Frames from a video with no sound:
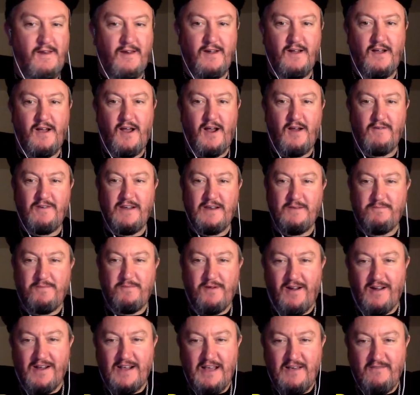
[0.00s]
All right,
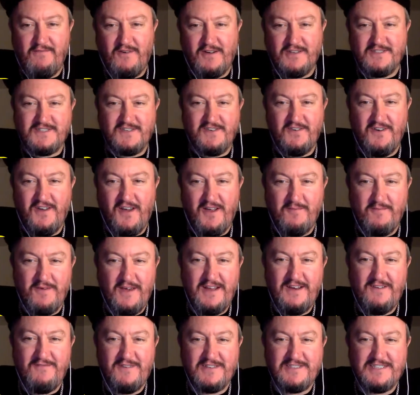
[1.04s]
Bargaff, what's going on, man?
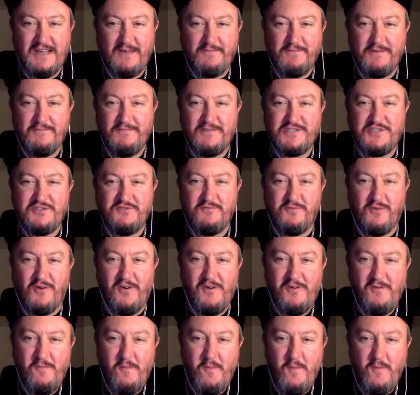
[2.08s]
What's happening with you, bro?